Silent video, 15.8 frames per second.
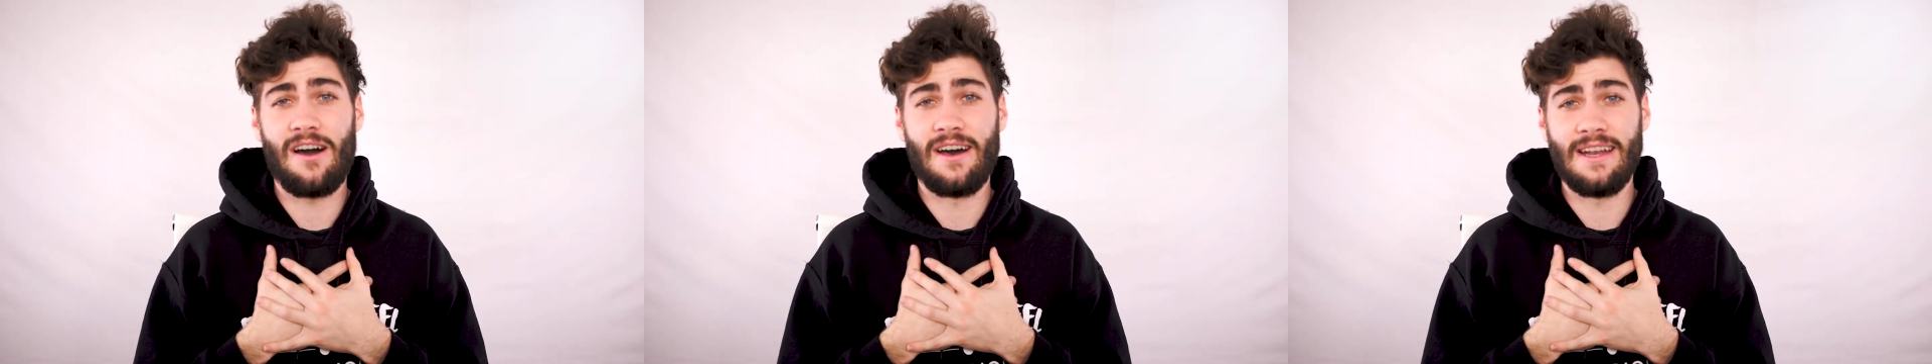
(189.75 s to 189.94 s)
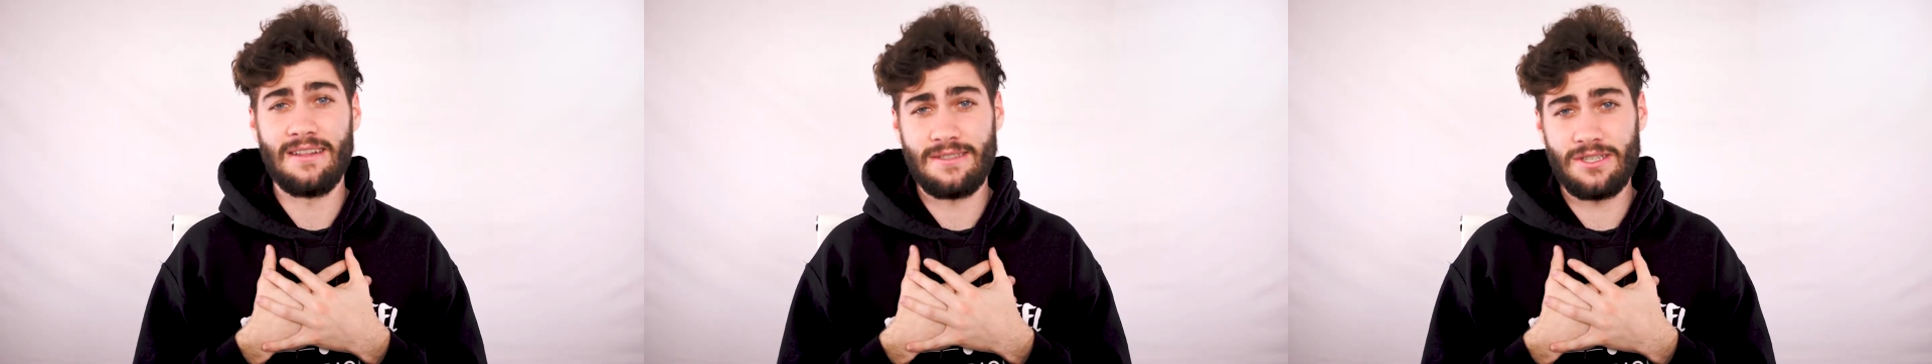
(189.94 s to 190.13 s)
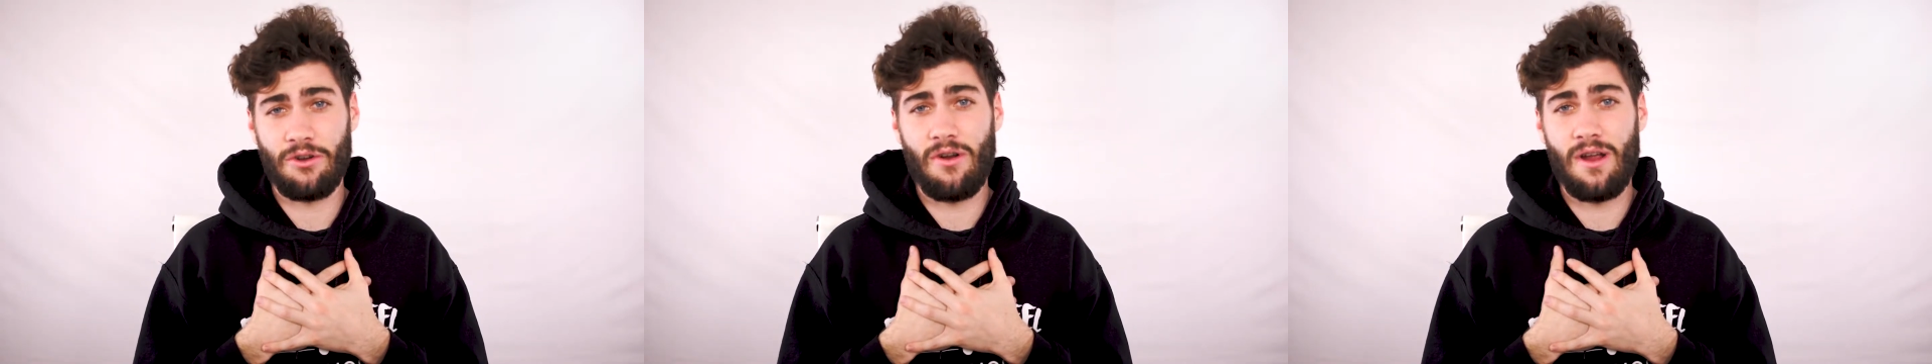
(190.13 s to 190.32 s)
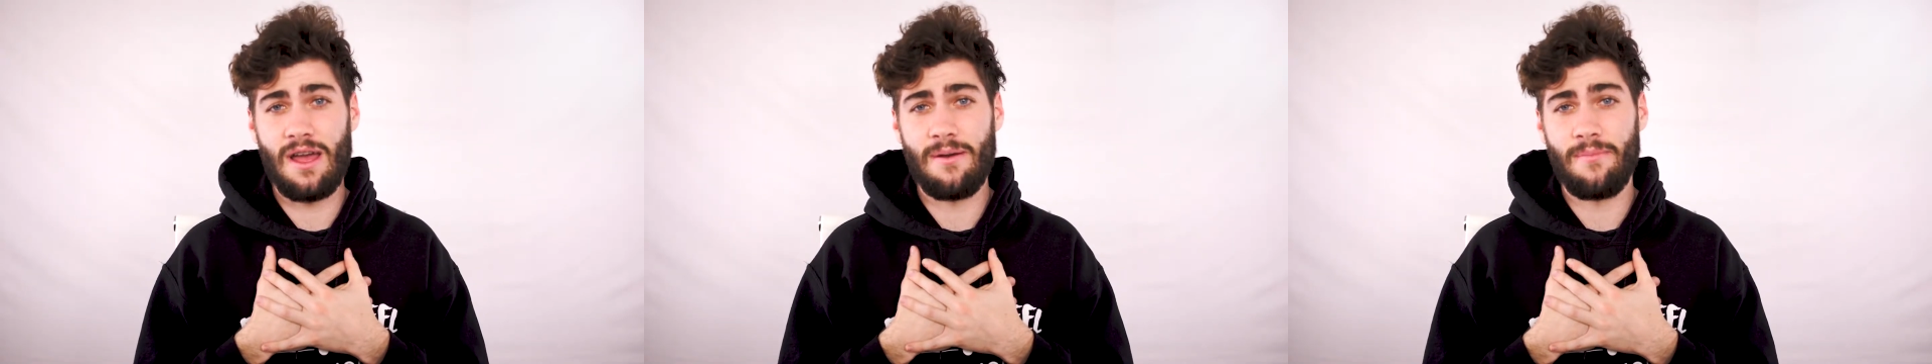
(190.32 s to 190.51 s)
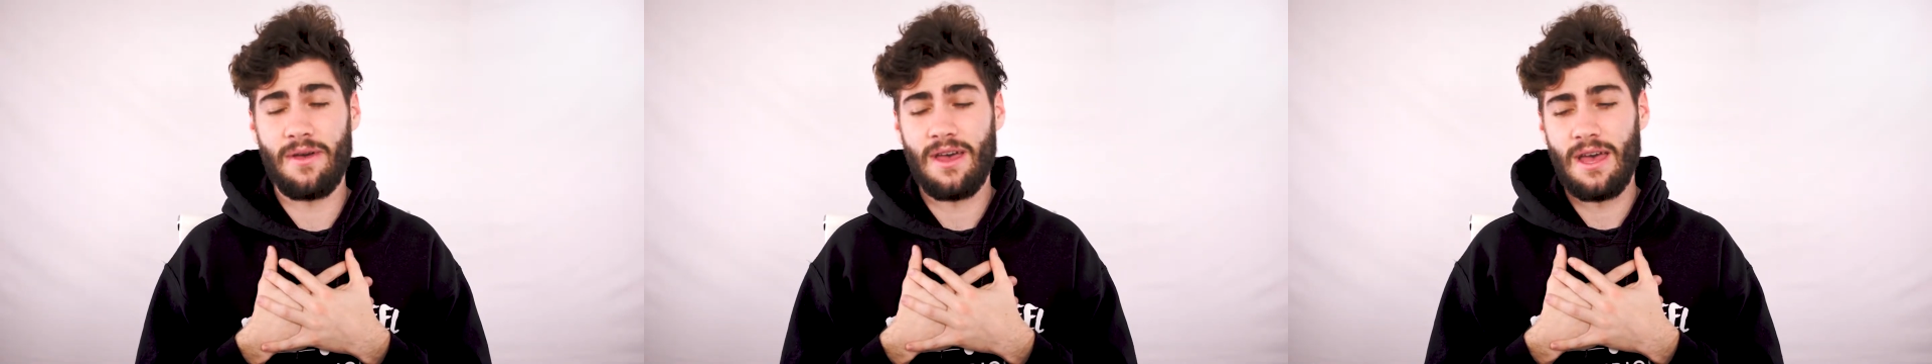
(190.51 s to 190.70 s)
on
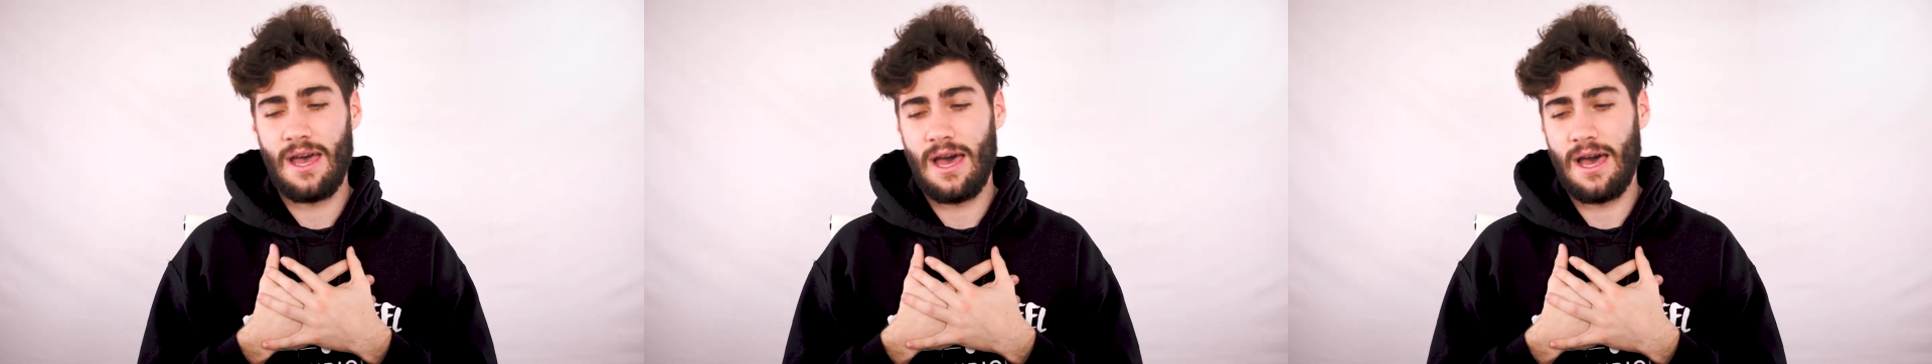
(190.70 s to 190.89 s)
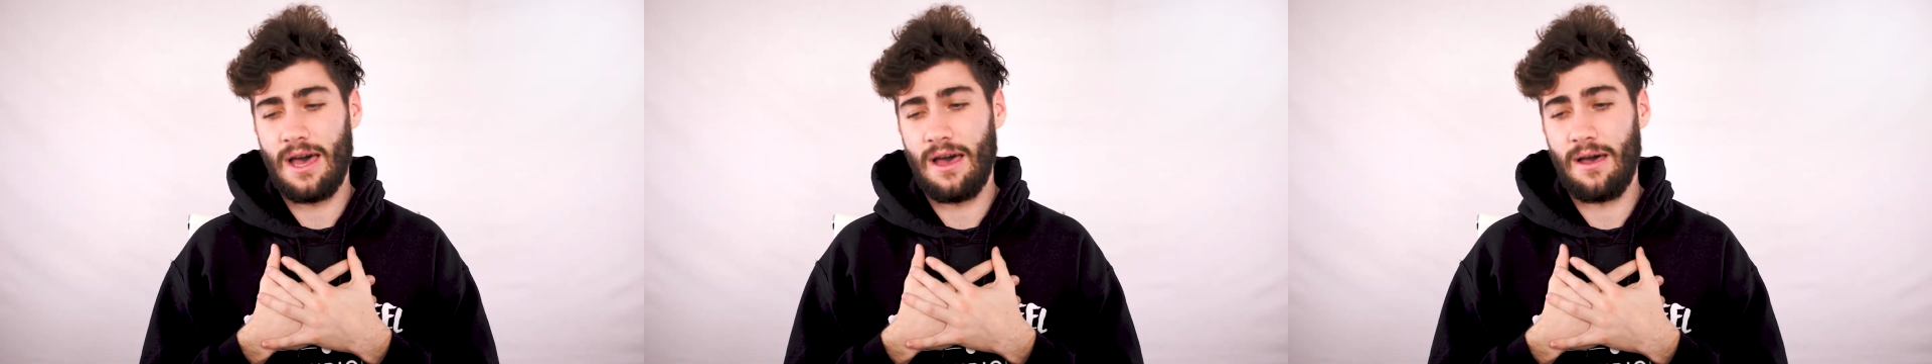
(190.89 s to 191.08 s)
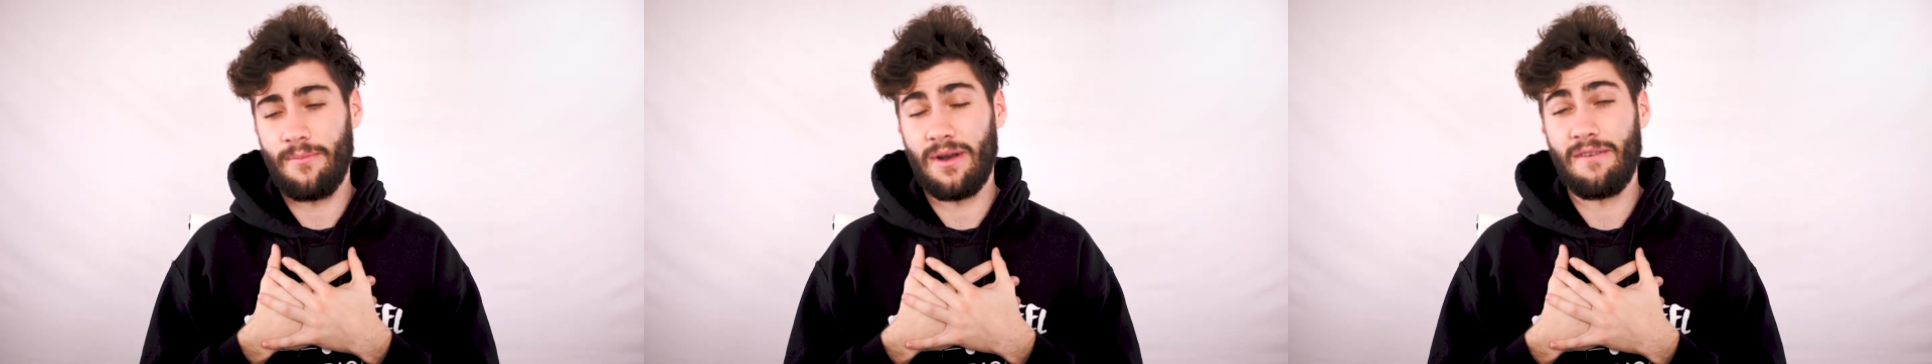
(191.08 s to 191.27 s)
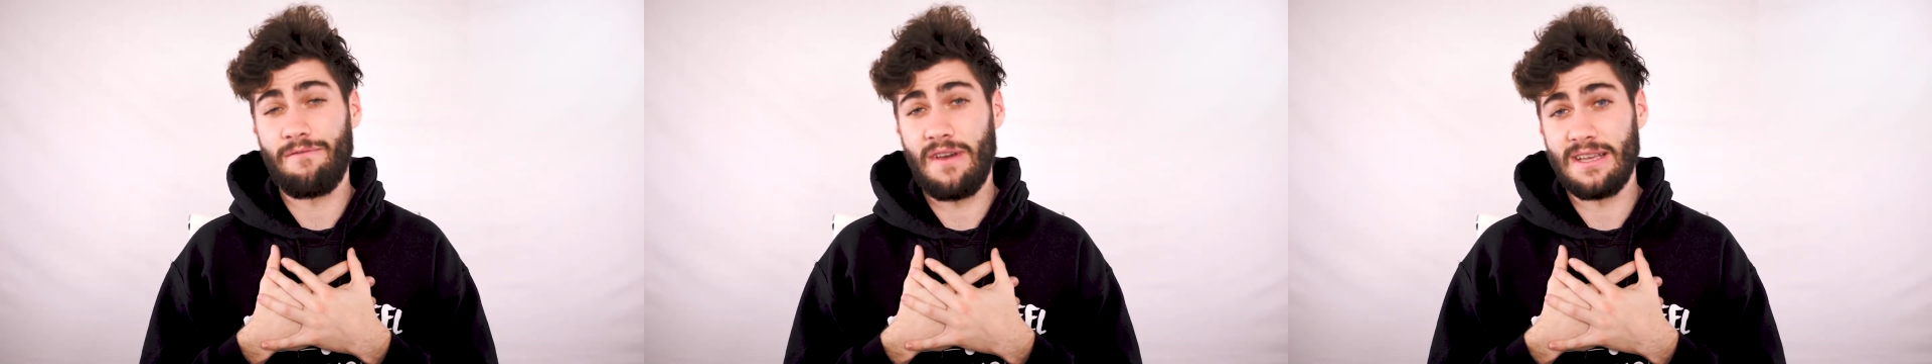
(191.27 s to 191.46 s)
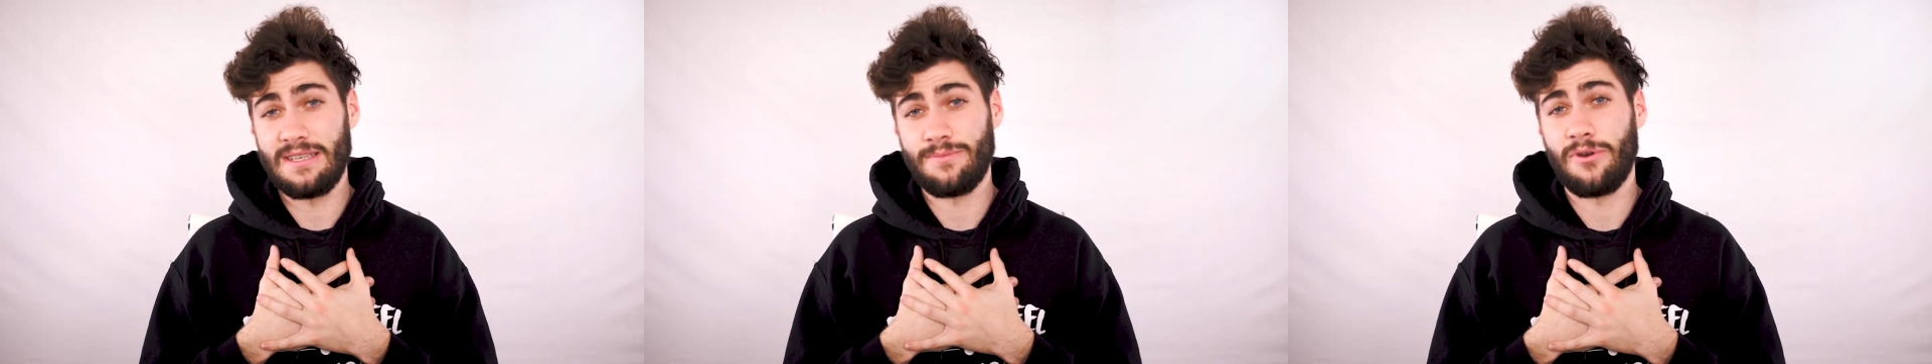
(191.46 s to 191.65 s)
Instagram and
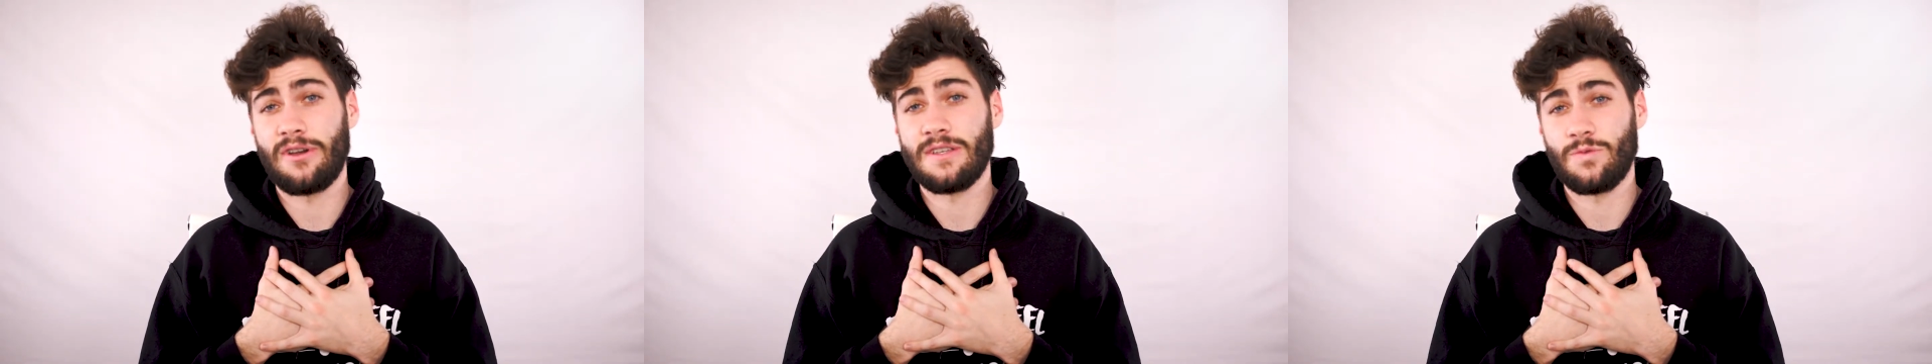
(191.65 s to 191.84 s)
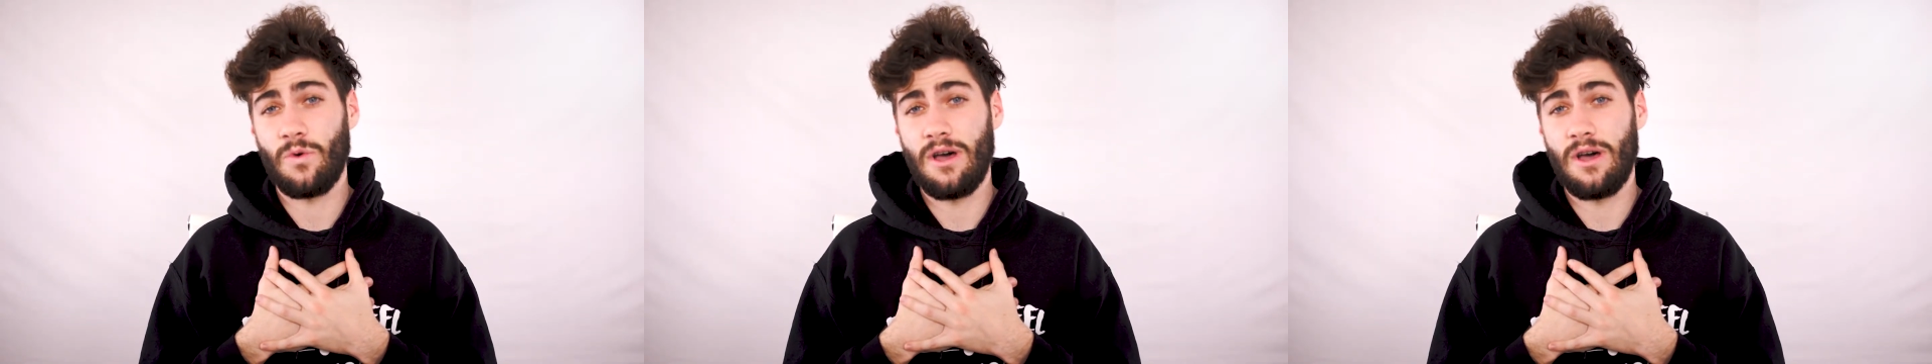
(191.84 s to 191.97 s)
on Facebook as